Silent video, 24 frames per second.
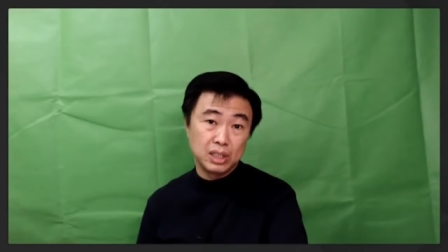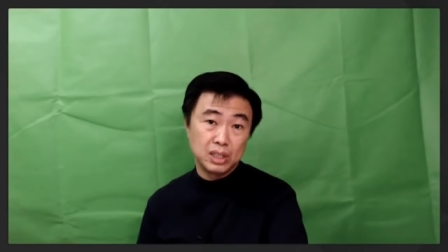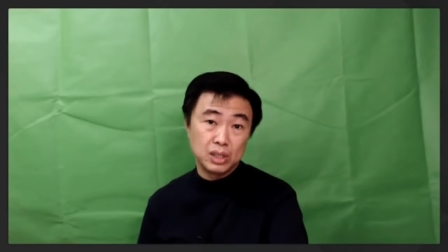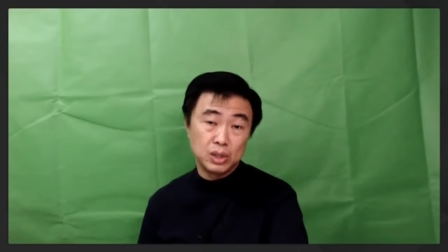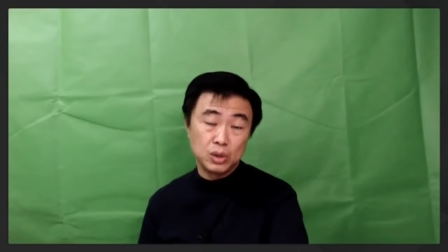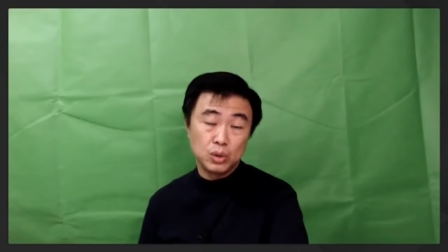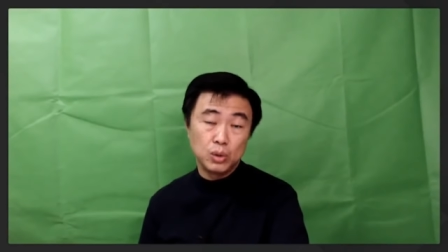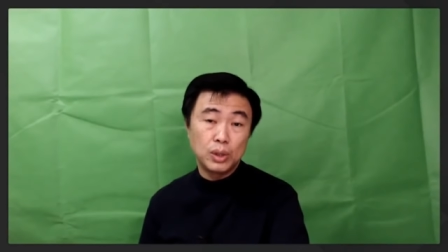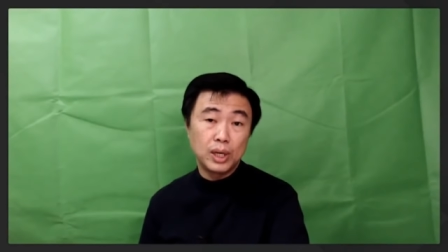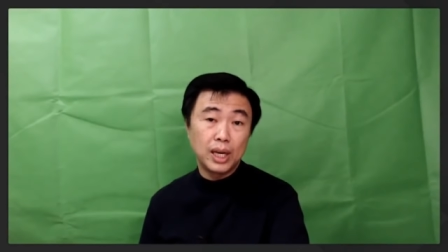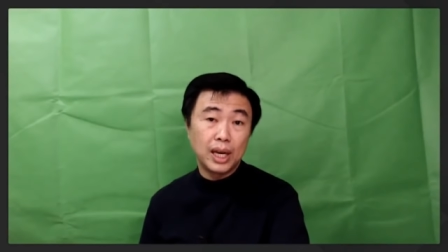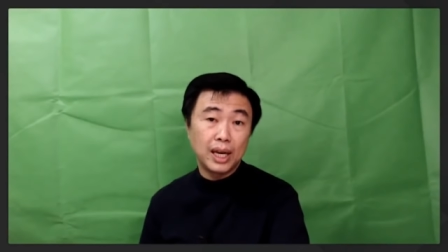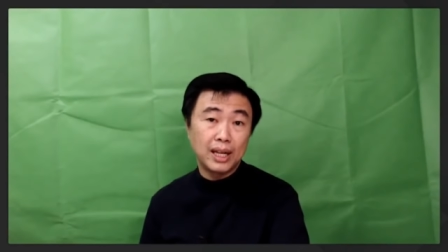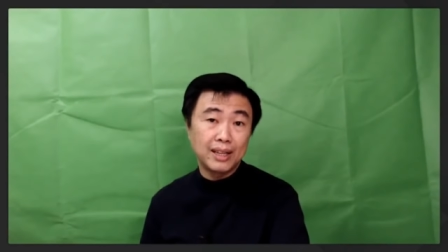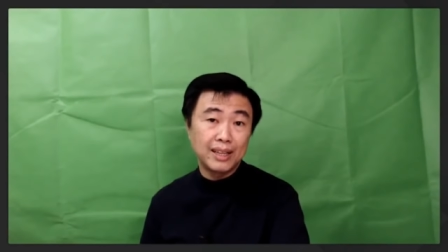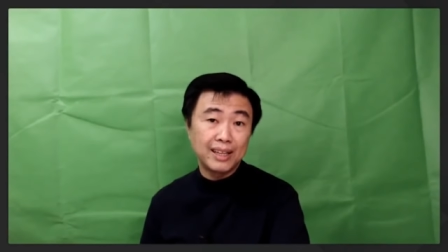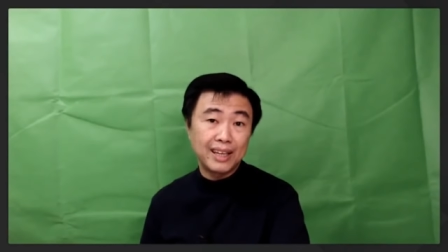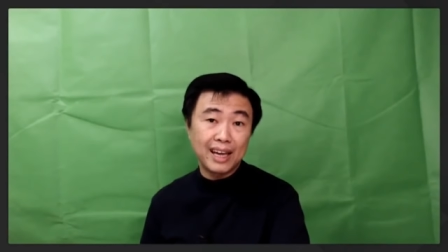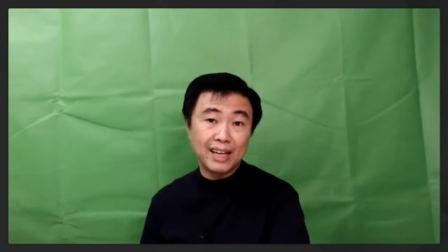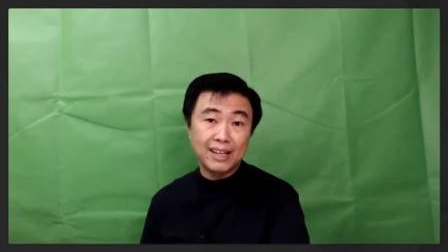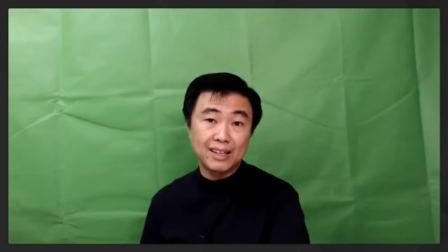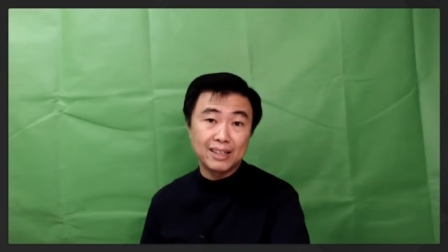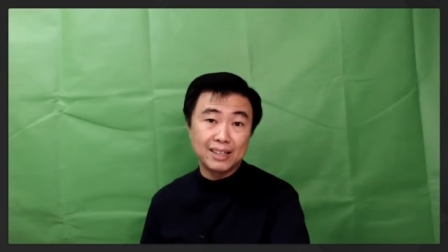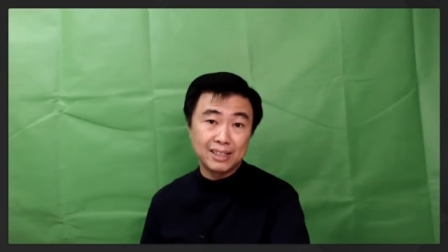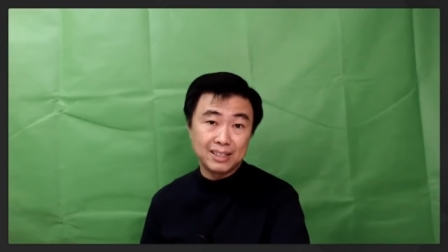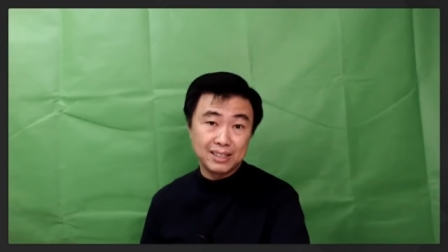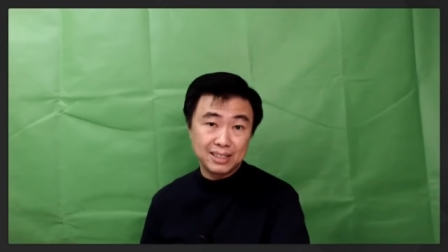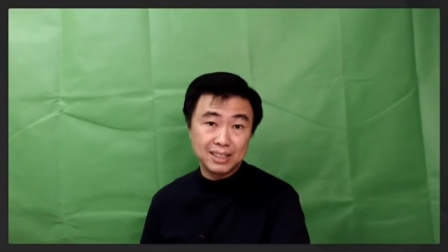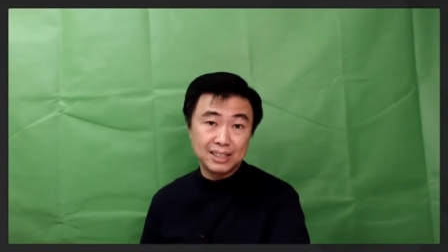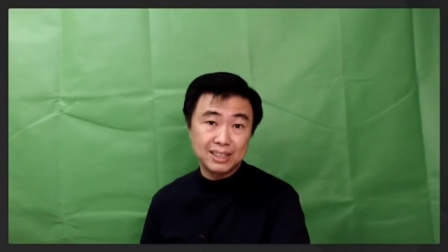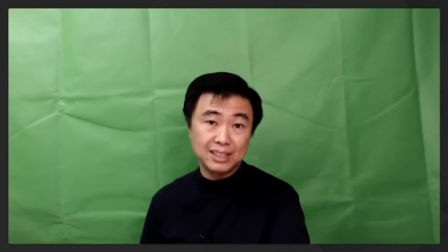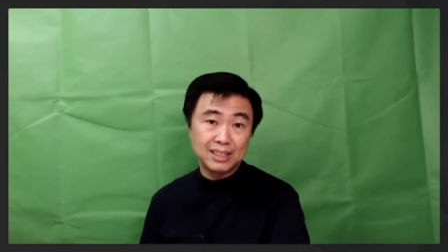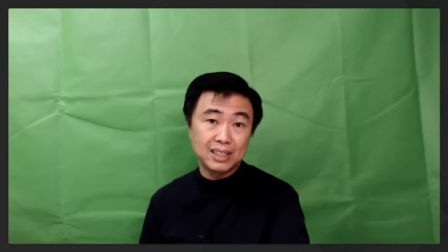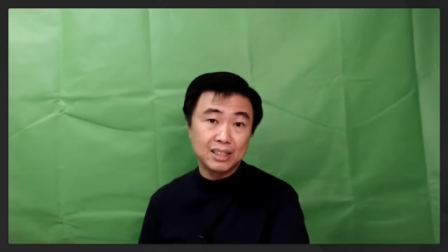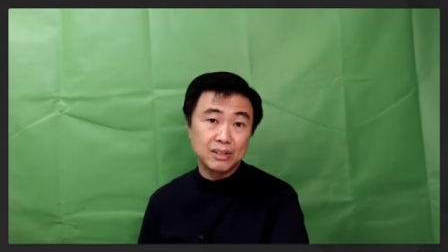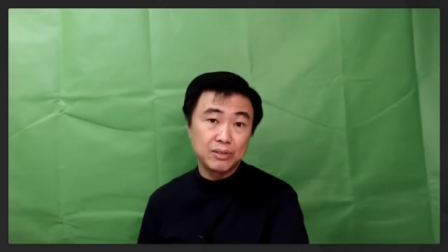You can get
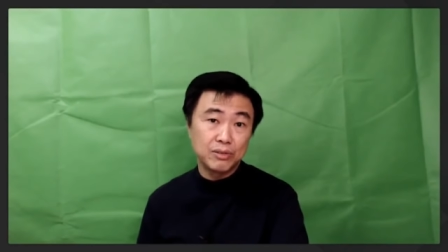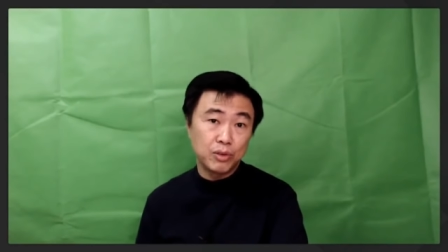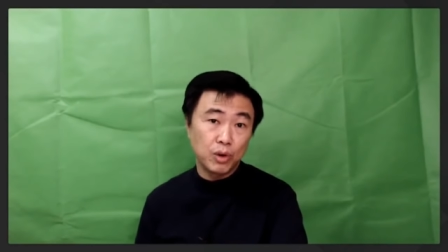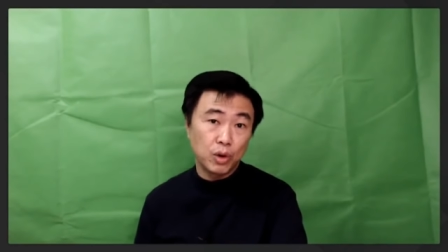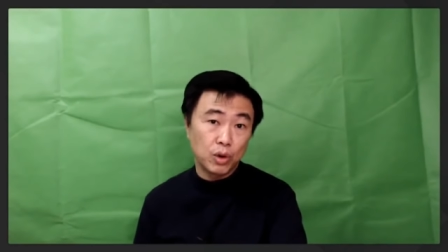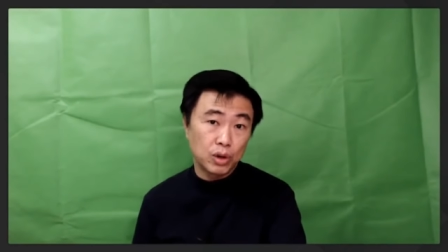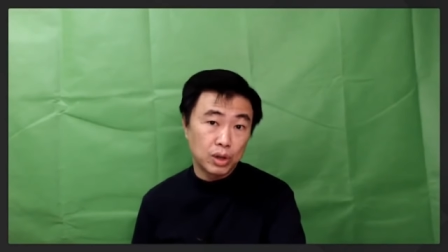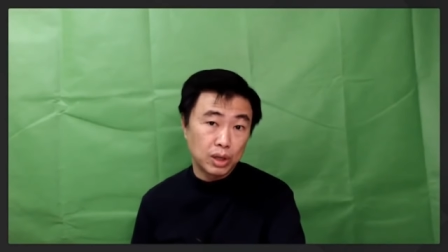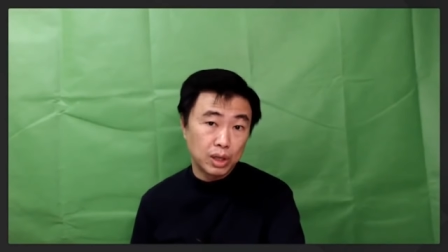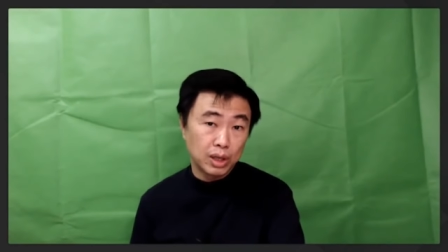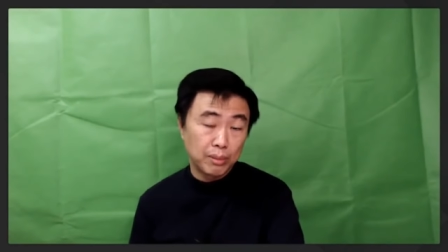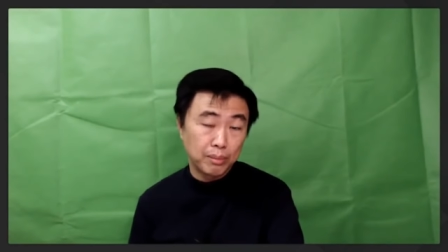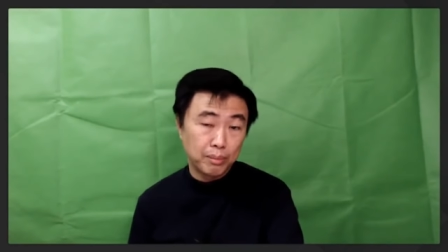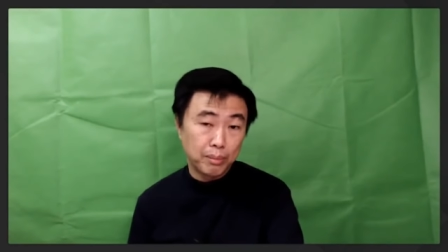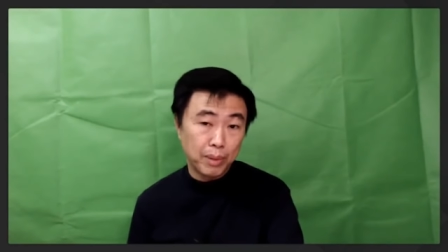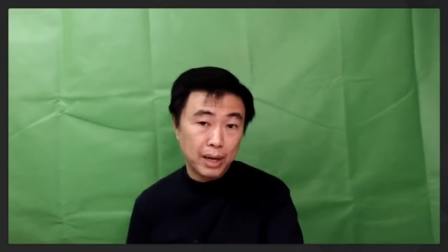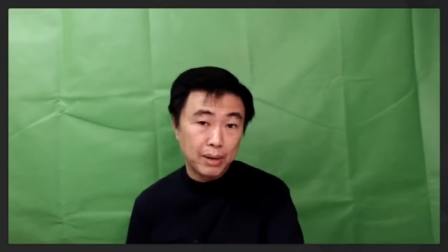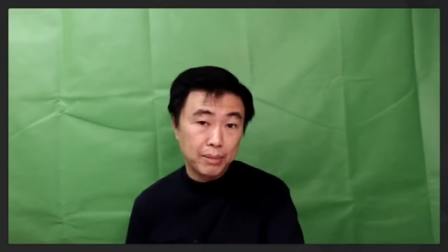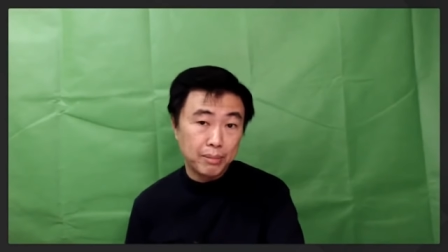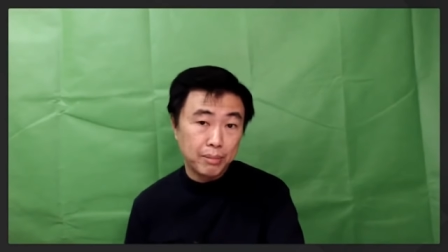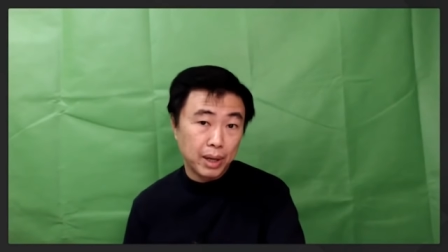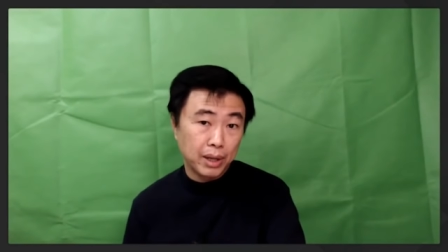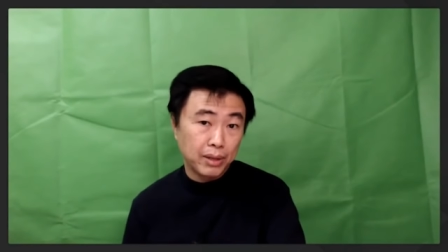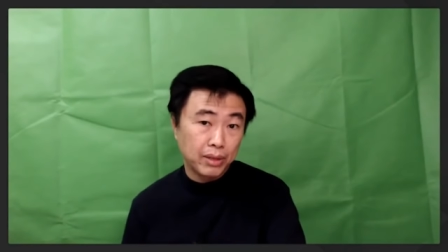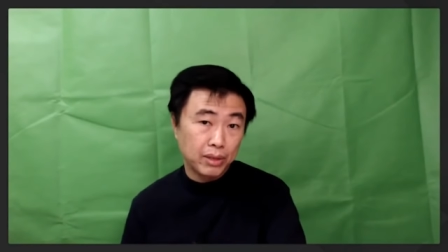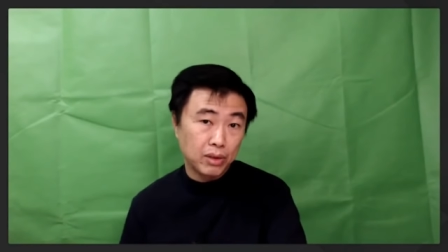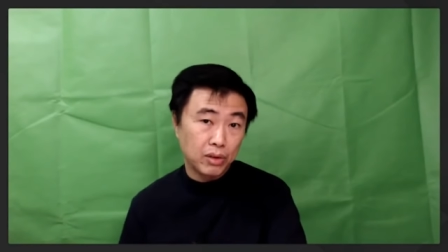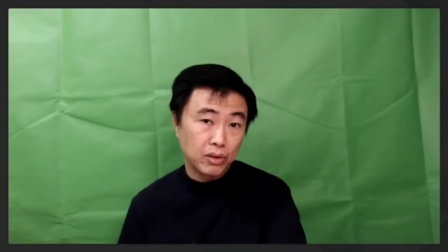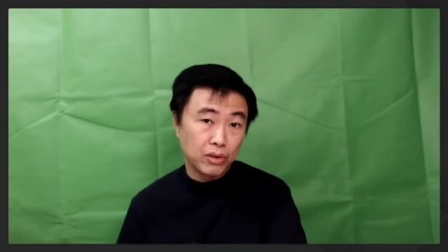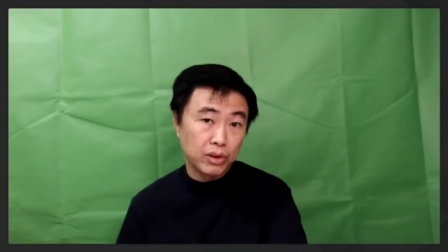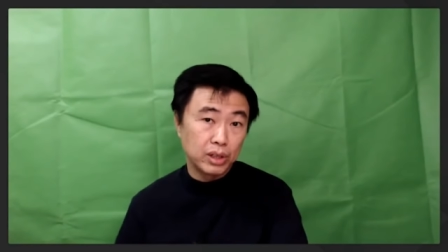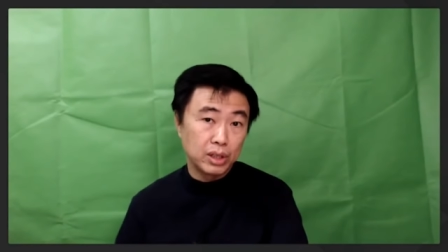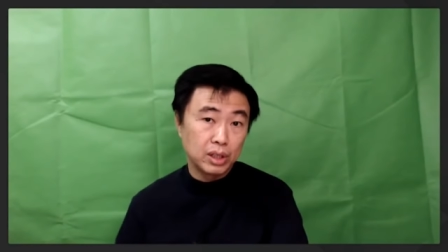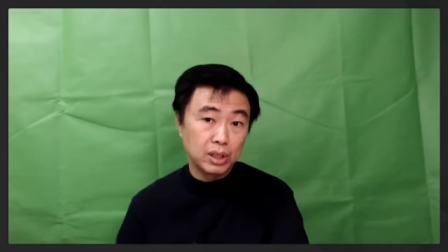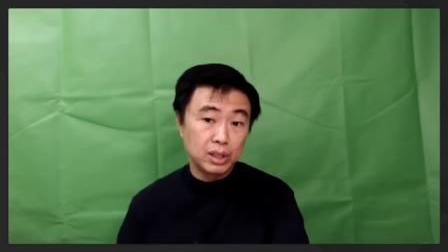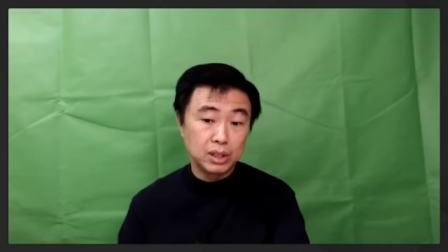assistant for a combined month
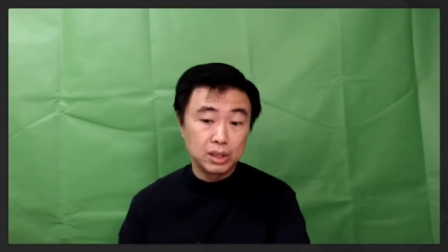already.